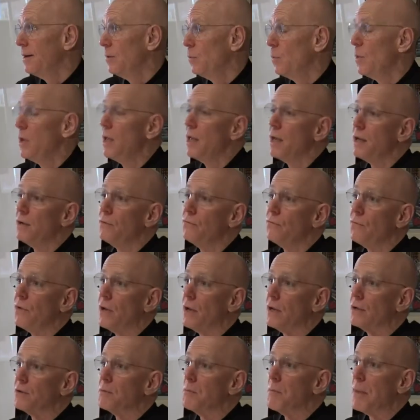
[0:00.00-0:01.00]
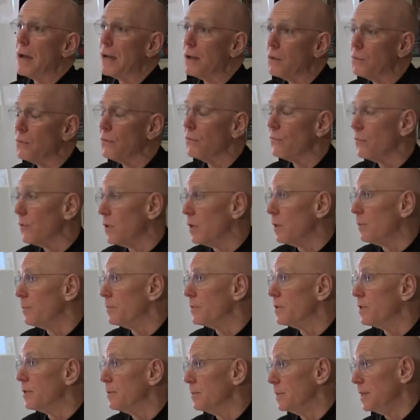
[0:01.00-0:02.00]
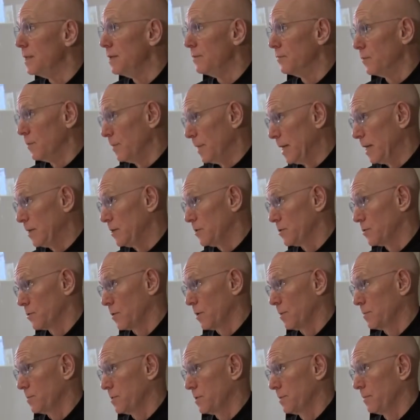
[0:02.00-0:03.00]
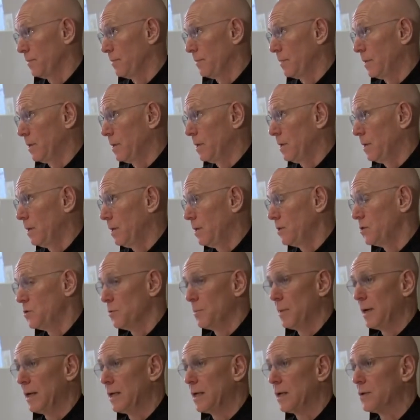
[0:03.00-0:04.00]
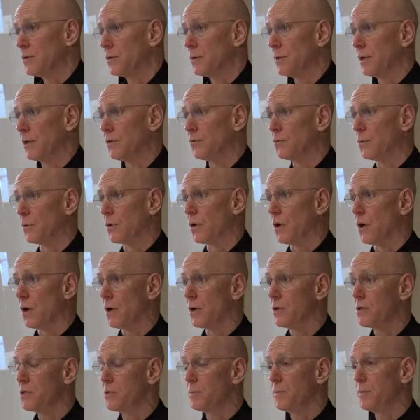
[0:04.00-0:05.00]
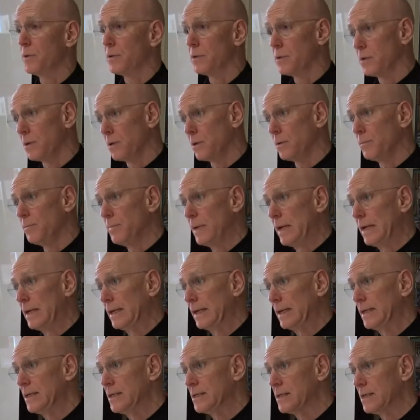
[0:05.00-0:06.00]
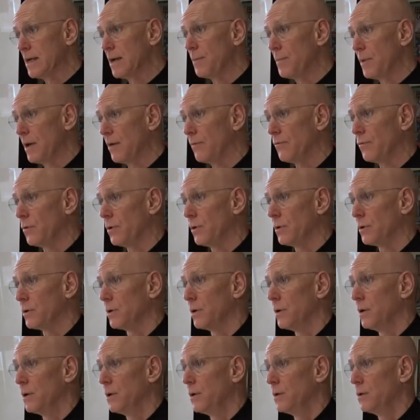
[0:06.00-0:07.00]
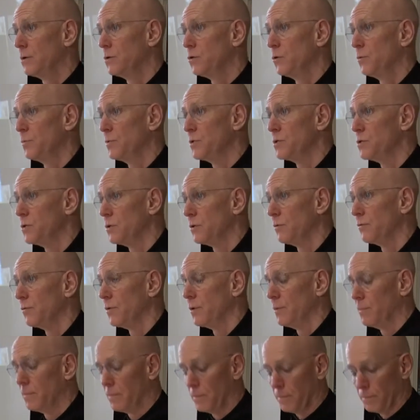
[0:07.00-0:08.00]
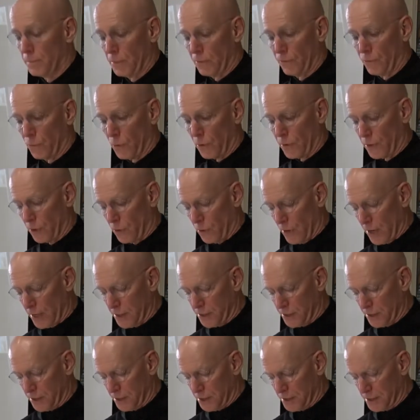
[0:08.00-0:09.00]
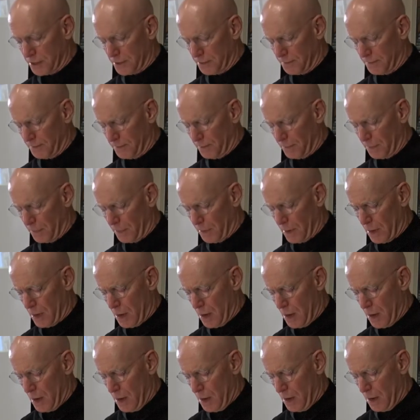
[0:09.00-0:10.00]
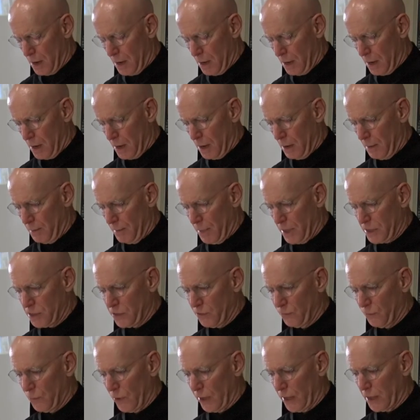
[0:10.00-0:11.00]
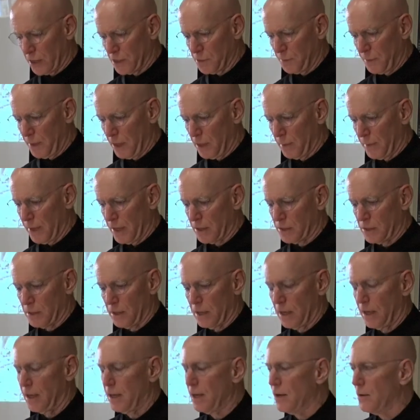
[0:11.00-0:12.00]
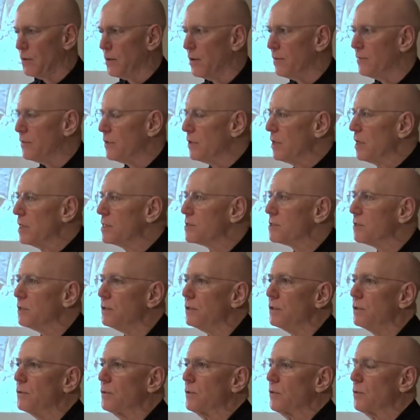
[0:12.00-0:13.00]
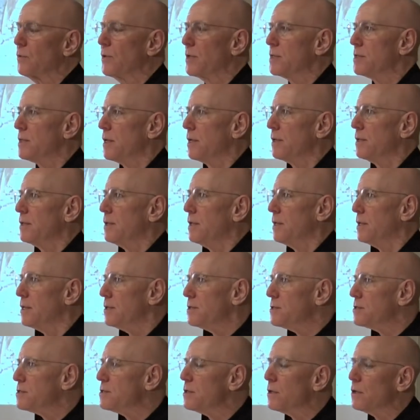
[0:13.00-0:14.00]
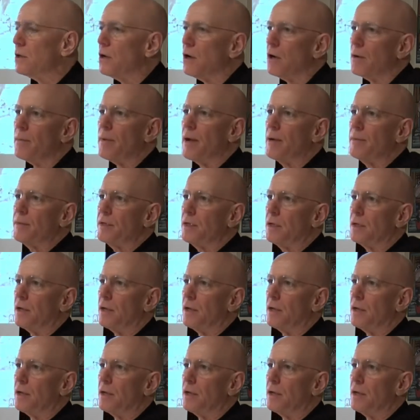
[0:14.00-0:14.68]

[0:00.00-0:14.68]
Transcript: we had in fact microfilmed the medieval manuscripts. So many other things were lost, but there had been at least some effort to preserve them before the crisis. Much of what I'll speak about tonight, however, has to deal with threats like this, a car bombing